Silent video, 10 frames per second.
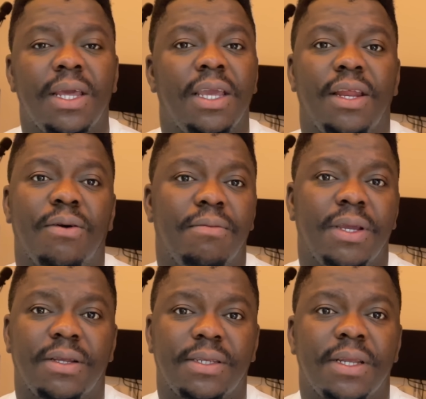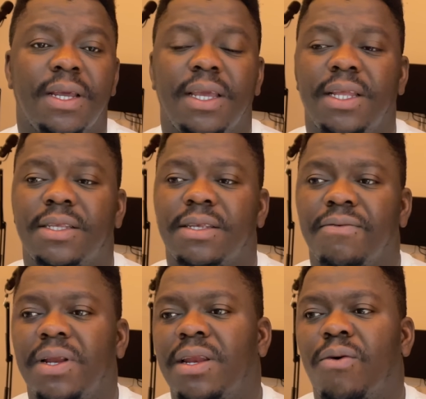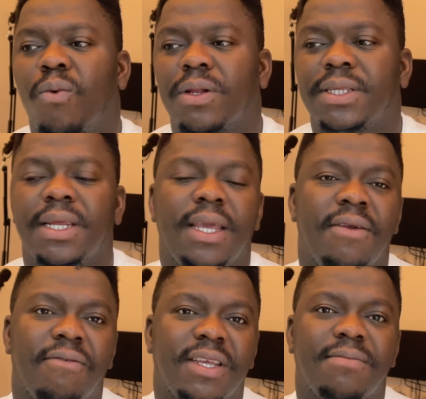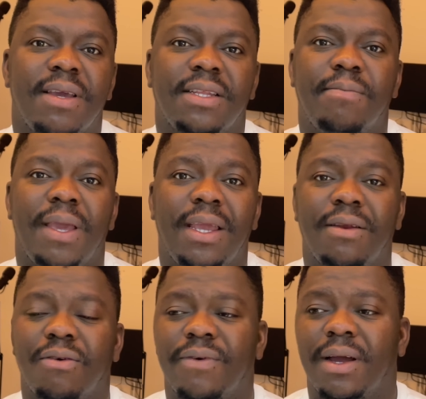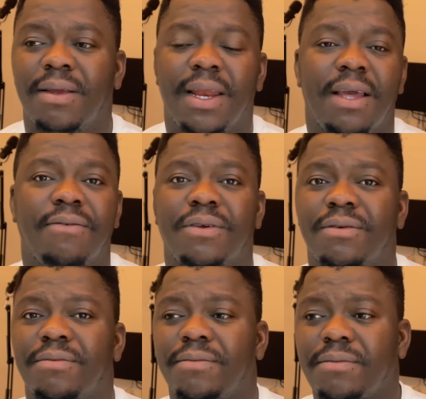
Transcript: you know, because it's really not worth the investment paying over 11